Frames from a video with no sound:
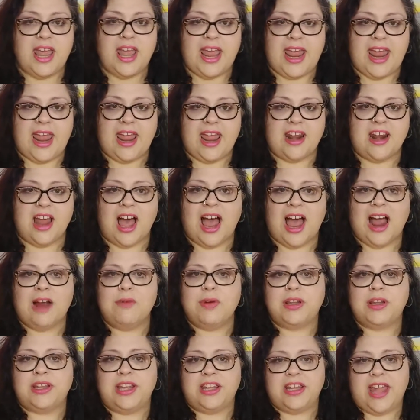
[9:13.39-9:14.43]
And I
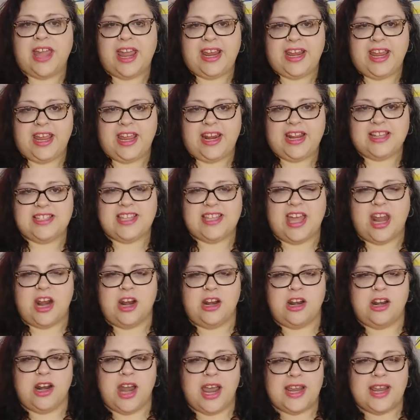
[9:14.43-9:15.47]
really like it. It's got
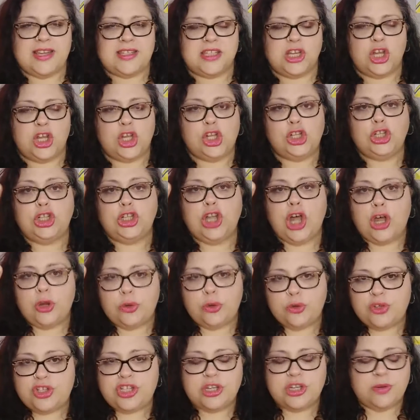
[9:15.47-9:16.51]
a nice
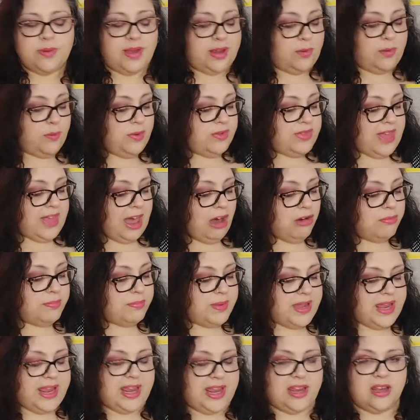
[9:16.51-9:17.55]
glow to it without
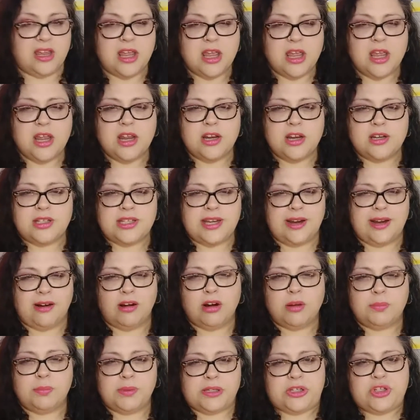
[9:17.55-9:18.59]
being
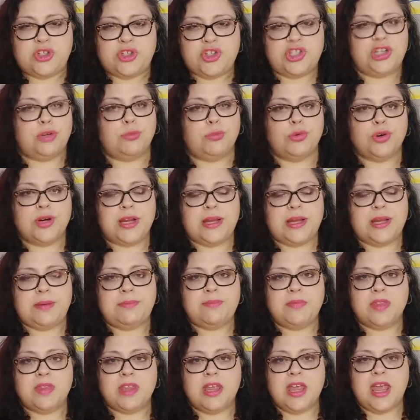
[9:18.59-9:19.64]
terribly
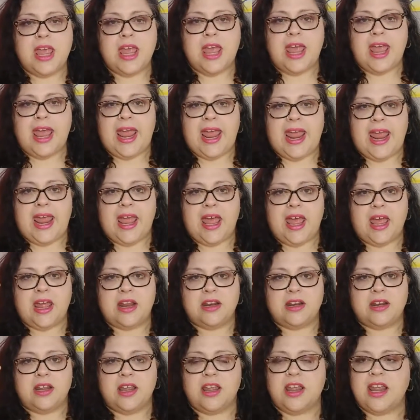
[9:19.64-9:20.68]
shimmery.
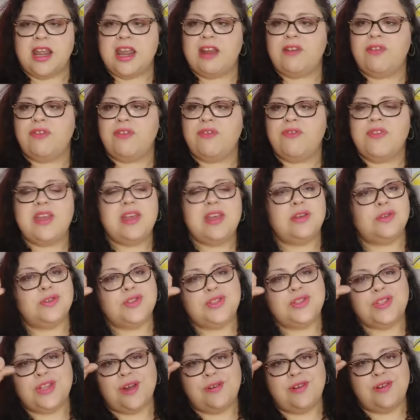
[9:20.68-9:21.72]
And it feels
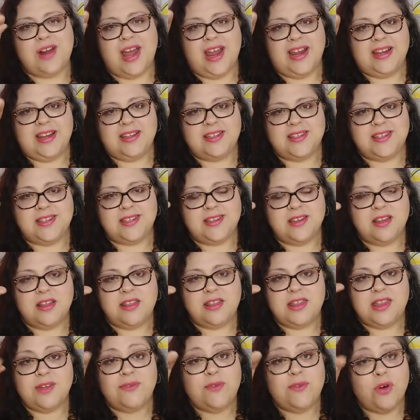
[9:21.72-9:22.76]
so nice
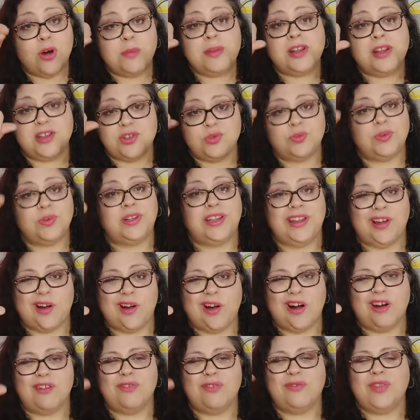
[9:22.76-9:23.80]
the formulas really
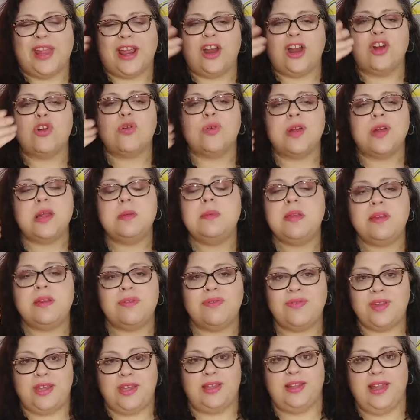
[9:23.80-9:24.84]
are like creamy
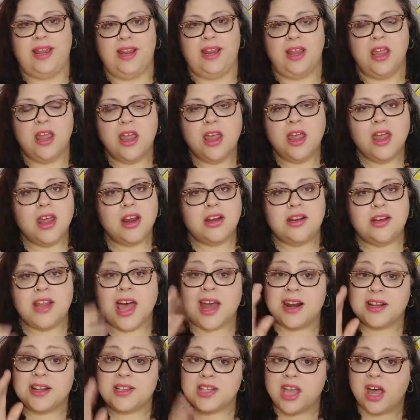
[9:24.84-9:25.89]
feeling.
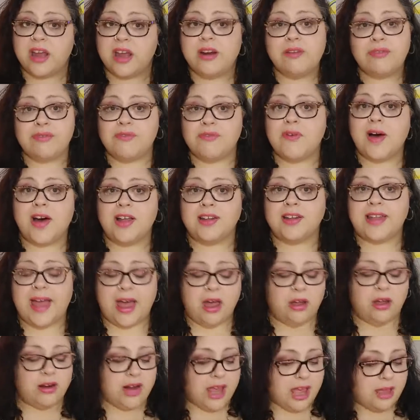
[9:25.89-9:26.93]
Not a ton of
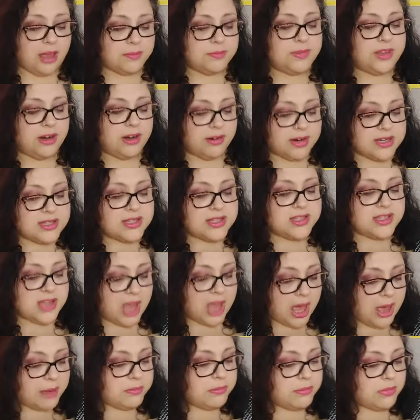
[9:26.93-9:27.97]
fallout. Um, there is
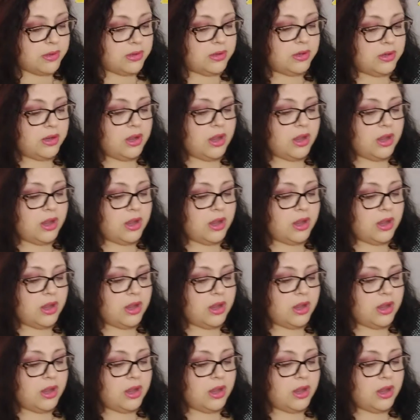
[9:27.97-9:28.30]
some